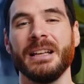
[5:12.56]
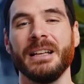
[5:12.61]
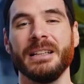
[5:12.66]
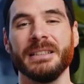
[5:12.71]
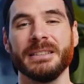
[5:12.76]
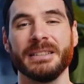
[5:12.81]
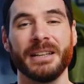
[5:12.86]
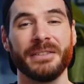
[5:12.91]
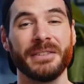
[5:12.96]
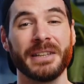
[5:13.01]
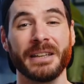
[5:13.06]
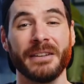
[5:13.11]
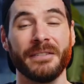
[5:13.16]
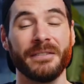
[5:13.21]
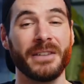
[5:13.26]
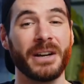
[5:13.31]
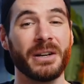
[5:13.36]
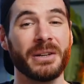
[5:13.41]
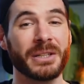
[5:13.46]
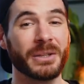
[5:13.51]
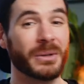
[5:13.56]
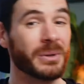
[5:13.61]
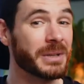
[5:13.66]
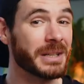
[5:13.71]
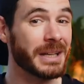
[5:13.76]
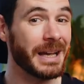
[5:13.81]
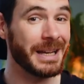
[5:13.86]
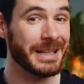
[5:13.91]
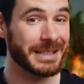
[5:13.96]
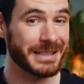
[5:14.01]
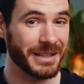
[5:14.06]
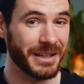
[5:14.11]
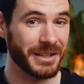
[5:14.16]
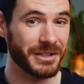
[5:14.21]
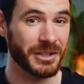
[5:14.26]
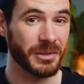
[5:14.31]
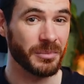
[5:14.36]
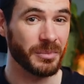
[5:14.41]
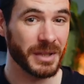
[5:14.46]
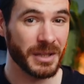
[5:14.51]
And having a very good
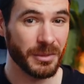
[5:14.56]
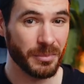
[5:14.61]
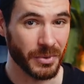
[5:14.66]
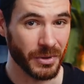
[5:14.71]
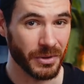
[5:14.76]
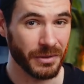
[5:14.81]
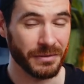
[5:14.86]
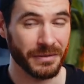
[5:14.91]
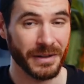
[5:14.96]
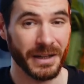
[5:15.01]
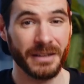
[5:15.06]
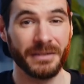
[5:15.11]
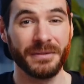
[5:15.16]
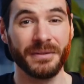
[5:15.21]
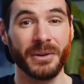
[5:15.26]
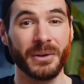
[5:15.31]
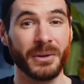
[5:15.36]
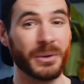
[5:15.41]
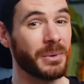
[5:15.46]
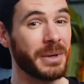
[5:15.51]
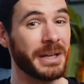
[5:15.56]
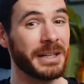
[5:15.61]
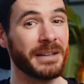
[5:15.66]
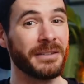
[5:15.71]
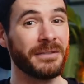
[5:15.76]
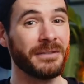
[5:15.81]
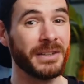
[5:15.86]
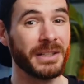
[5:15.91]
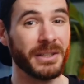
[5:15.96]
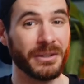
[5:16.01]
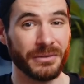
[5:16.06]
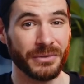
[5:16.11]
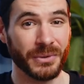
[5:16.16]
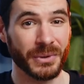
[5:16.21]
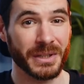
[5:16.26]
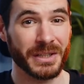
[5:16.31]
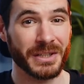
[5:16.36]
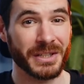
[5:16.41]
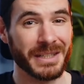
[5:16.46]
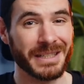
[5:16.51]
sRGB profile for creating video
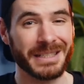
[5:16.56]
footage